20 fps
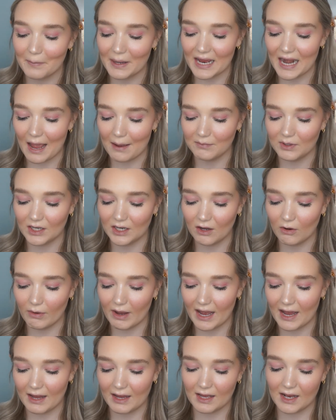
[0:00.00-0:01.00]
But I'm gonna go
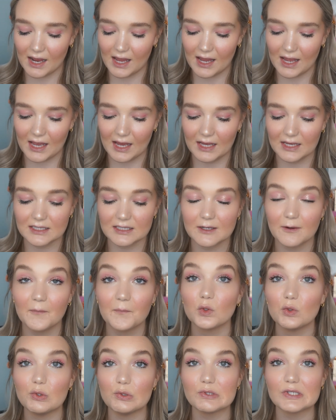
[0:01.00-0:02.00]
ahead and
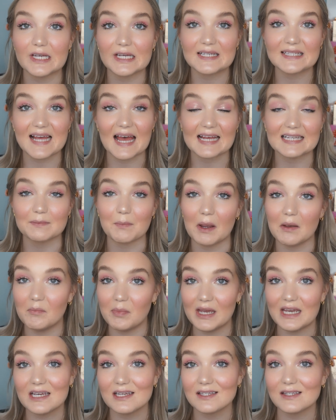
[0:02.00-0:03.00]
use this as my
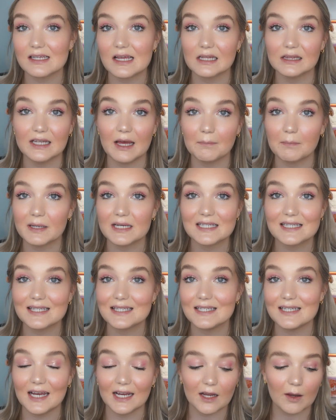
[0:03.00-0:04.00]
base
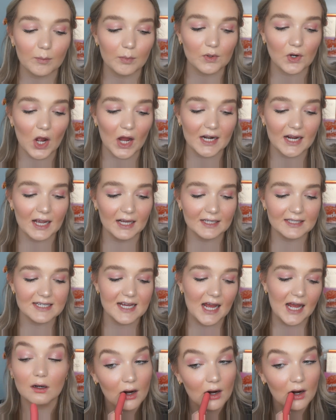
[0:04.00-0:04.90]
lipstick product.